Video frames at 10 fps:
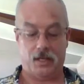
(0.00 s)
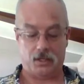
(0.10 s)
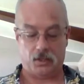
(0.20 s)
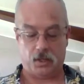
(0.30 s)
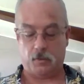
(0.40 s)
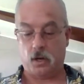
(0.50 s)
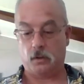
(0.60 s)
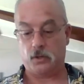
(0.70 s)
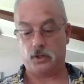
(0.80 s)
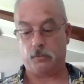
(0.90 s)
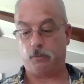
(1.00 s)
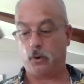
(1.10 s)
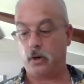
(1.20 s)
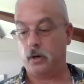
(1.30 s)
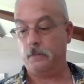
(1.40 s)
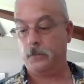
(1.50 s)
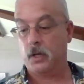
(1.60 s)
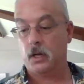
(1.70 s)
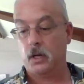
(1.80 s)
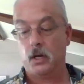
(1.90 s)
is the same color as the border.
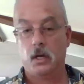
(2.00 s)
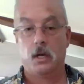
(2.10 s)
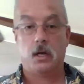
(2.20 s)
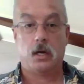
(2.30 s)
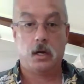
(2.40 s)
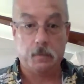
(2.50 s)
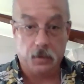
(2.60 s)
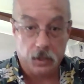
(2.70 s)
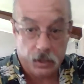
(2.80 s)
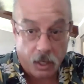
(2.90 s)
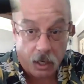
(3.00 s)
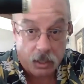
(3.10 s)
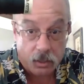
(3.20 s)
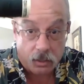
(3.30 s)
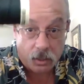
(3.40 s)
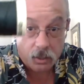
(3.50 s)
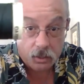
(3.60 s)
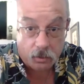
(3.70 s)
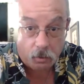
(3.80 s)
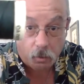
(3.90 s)
In this case, it
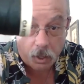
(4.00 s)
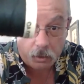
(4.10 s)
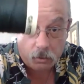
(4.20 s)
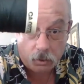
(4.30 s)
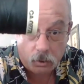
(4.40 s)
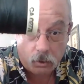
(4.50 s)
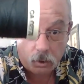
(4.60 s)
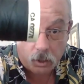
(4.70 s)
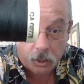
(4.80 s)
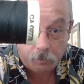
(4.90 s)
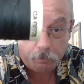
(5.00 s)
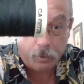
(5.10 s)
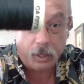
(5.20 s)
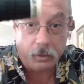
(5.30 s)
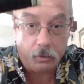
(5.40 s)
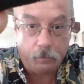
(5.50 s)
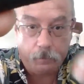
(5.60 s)
doesn't quite look it, but